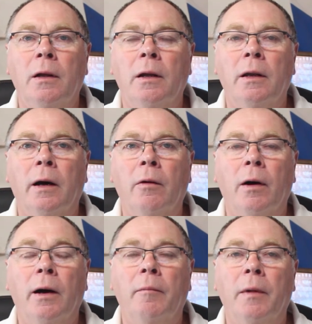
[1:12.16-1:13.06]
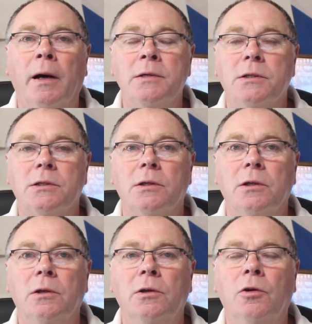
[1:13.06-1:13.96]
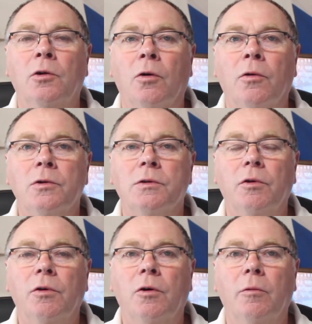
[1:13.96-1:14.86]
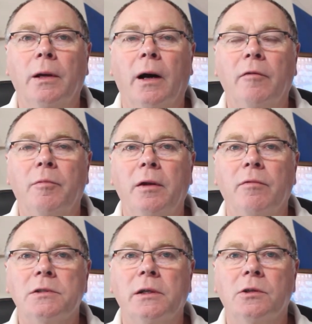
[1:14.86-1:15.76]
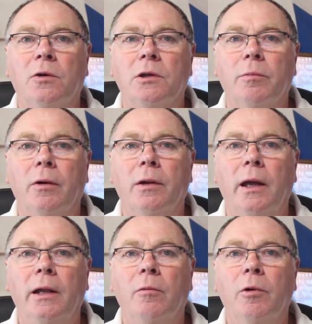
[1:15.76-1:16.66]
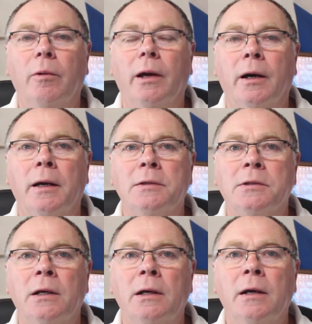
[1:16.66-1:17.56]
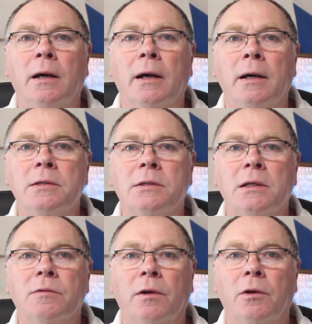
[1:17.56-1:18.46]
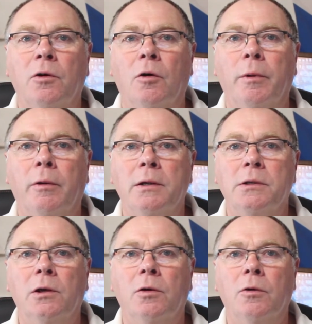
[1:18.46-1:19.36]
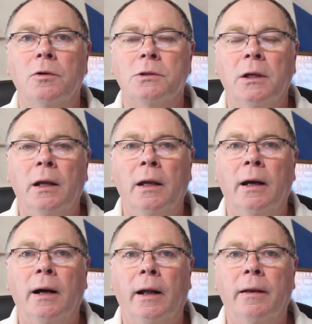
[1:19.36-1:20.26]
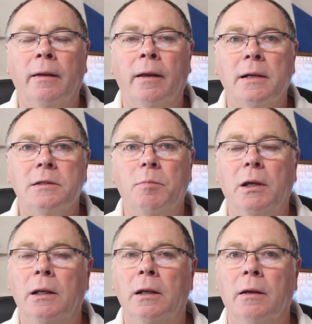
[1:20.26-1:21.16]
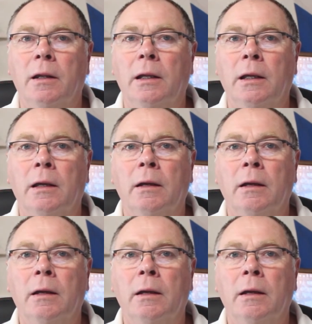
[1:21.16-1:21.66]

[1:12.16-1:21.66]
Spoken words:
Now, as you know, those of you who know me, I've previously talked about AWAI's Six-Figure Copywriting course, and that's been the